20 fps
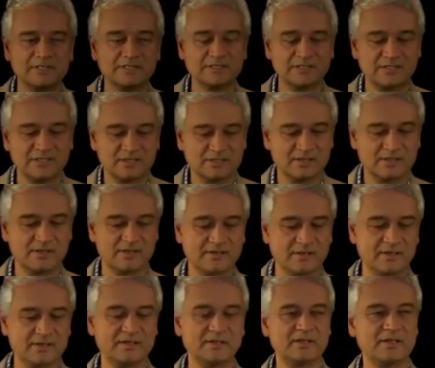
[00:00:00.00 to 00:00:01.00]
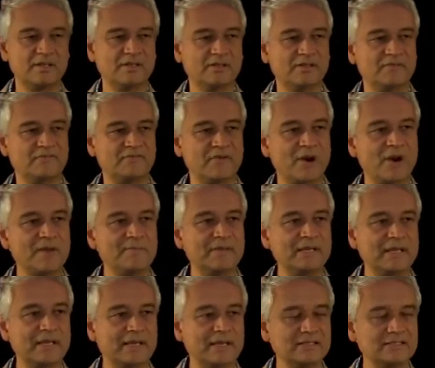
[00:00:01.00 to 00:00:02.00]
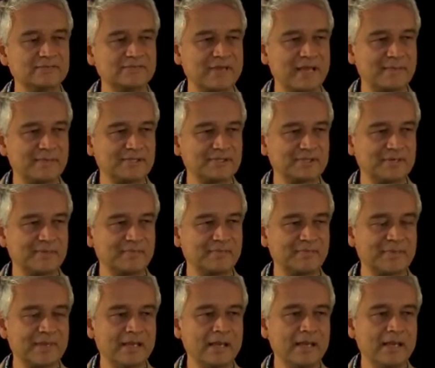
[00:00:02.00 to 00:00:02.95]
This is the very beginnings of chemistry.